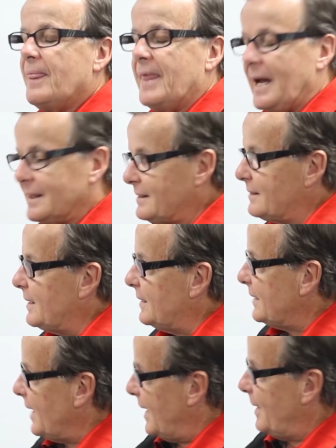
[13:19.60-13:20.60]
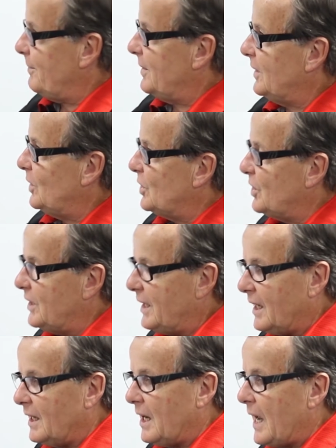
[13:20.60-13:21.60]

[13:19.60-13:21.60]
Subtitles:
That's the time. You get